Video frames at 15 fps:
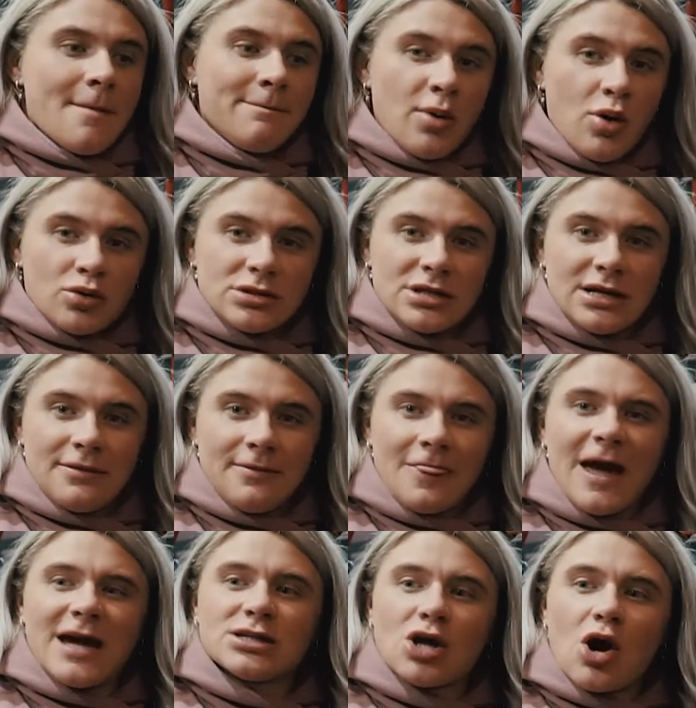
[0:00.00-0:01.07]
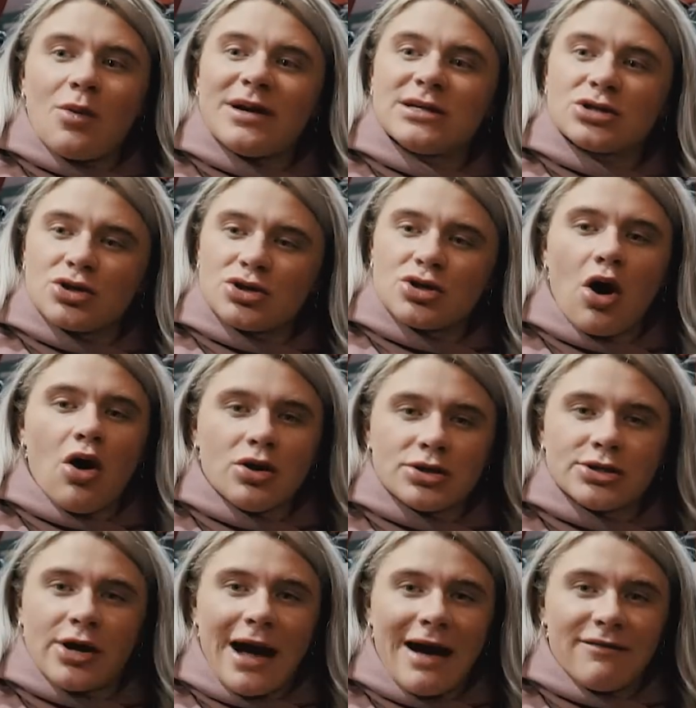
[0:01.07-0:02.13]
But it's always good to
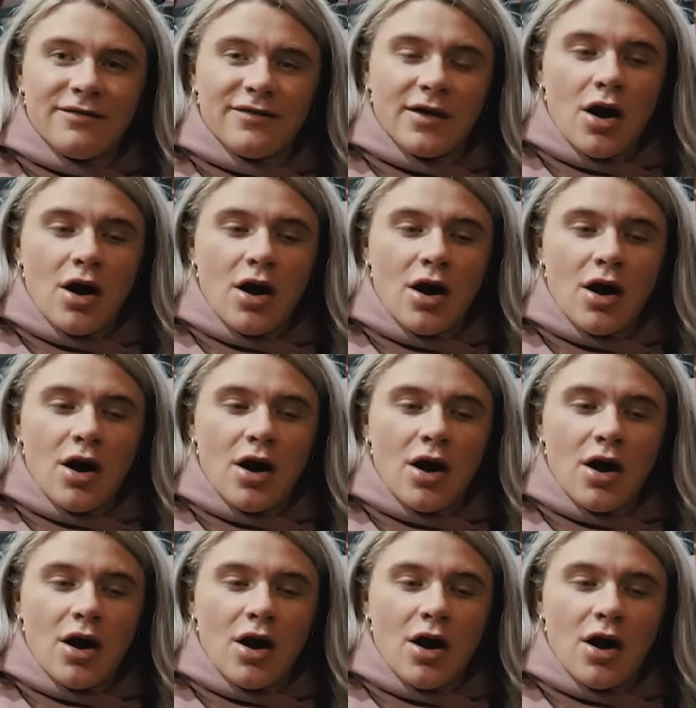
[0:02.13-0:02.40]
also have